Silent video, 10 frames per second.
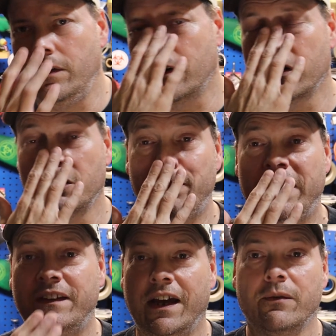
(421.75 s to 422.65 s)
you're going to
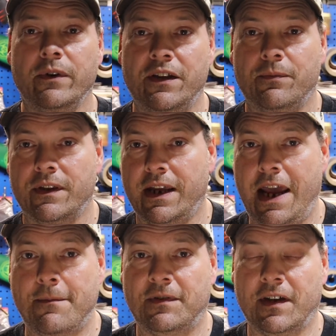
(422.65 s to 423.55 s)
be dealt with a
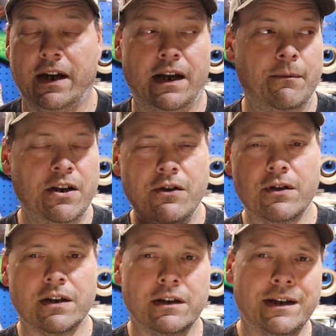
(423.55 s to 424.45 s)
campsite. I mean, you
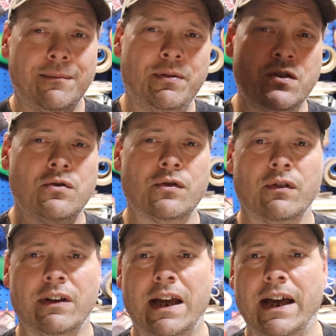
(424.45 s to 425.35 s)
can look at pictures
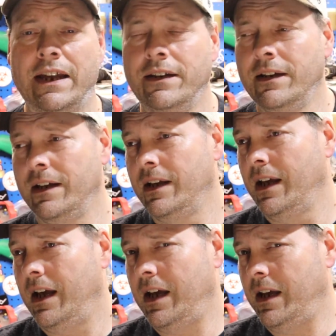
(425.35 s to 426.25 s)
online
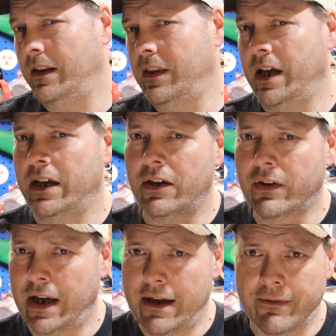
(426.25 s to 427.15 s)
and think,
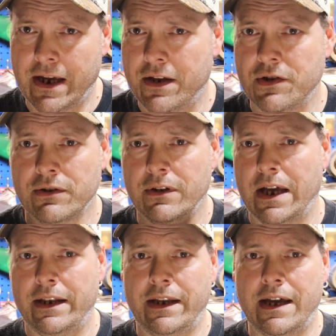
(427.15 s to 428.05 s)
okay, I've got a general
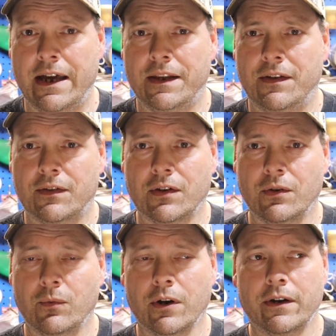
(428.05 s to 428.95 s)
idea how this is going
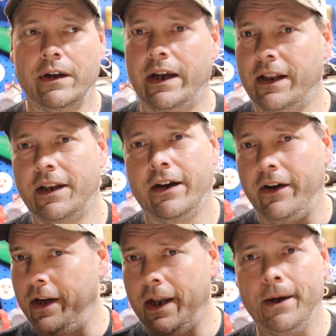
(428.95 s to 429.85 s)
to work. Get there
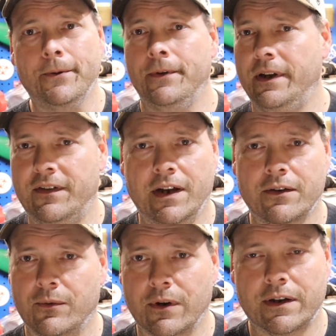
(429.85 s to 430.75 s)
and no, it's not
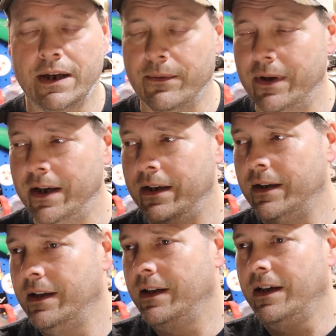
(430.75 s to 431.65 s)
going to work that way.
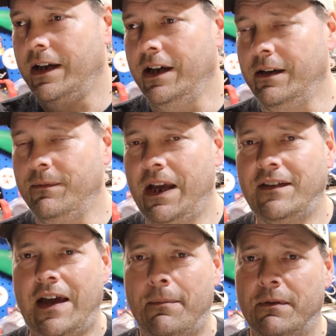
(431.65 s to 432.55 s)

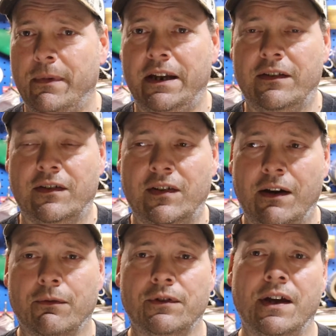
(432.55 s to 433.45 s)
That's happened to me
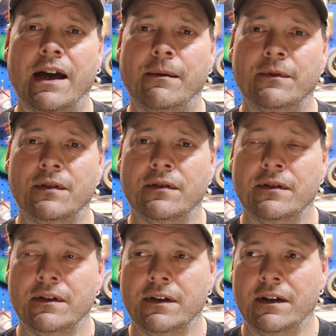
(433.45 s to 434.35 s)
several times
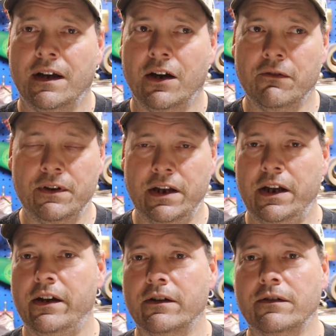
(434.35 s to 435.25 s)
over the
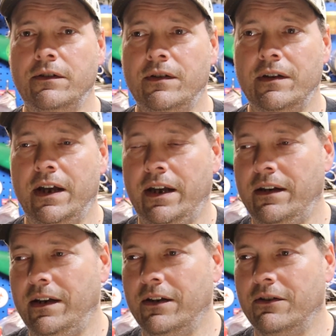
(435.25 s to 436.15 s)
years that,
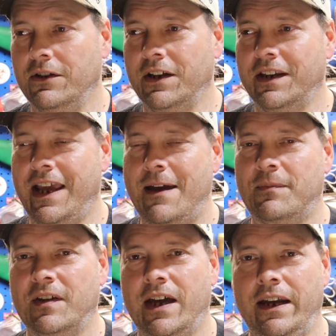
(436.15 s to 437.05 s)
you know, look at the
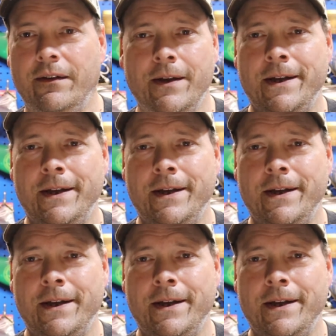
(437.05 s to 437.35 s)
campsite.